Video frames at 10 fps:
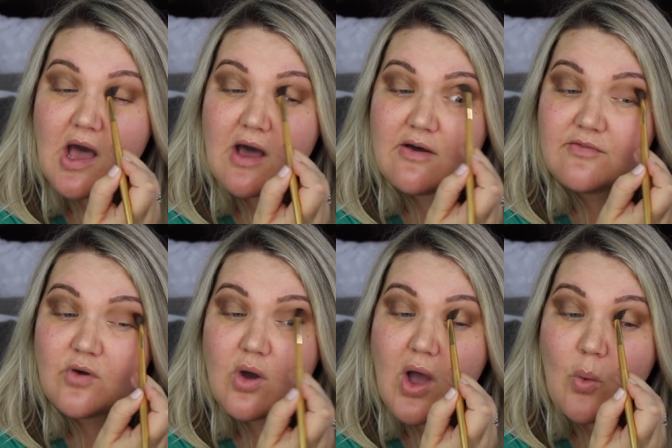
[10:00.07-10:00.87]

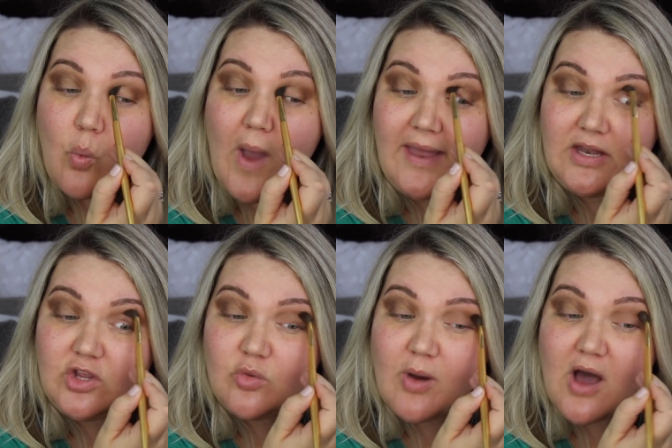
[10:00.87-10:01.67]
of when
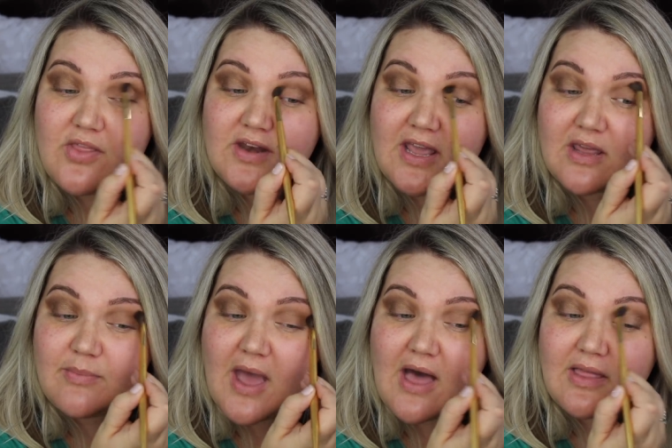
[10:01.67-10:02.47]
you bought the
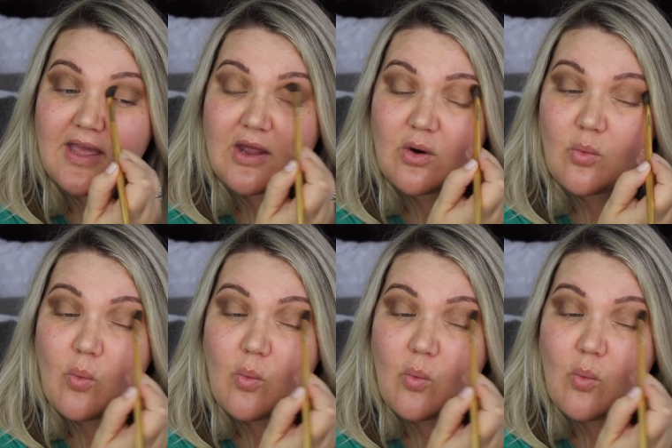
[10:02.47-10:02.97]
Naked palette or